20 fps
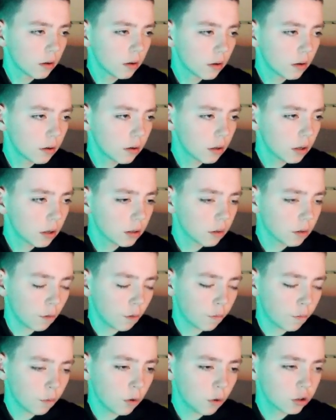They're throwing
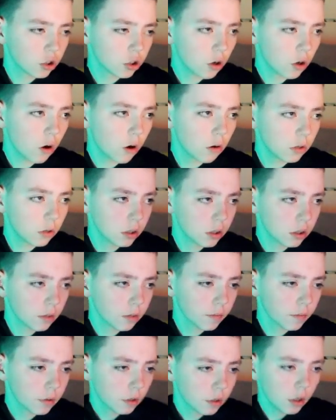Scotland.
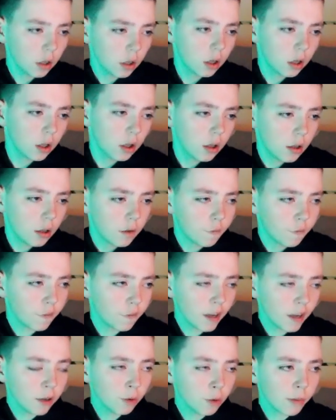Final
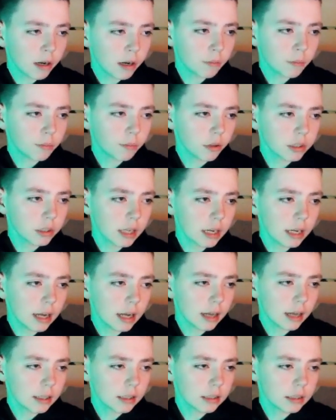minute plus any added
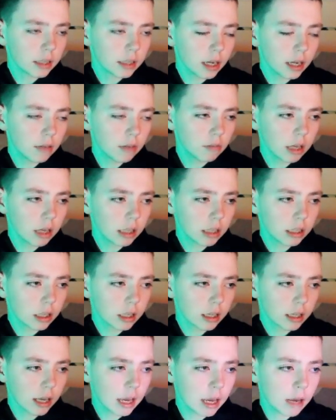time at the end of the
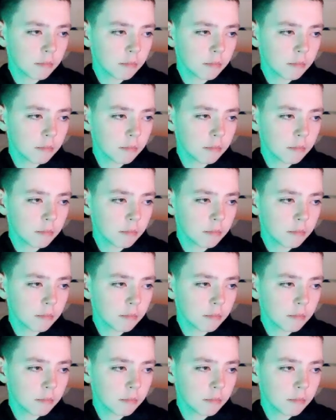game.